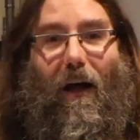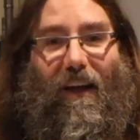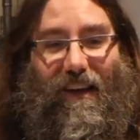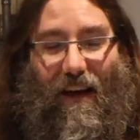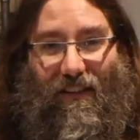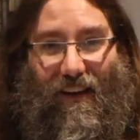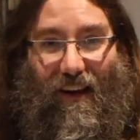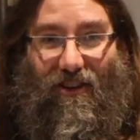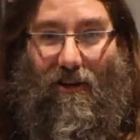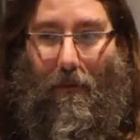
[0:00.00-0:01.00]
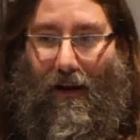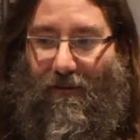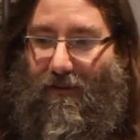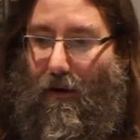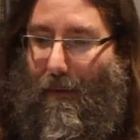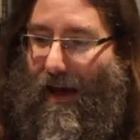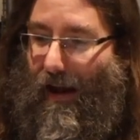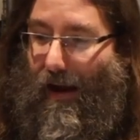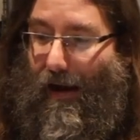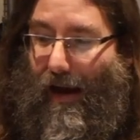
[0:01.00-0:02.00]
save this instrument from
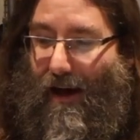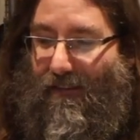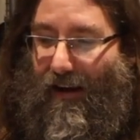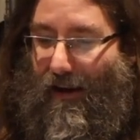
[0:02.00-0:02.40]
having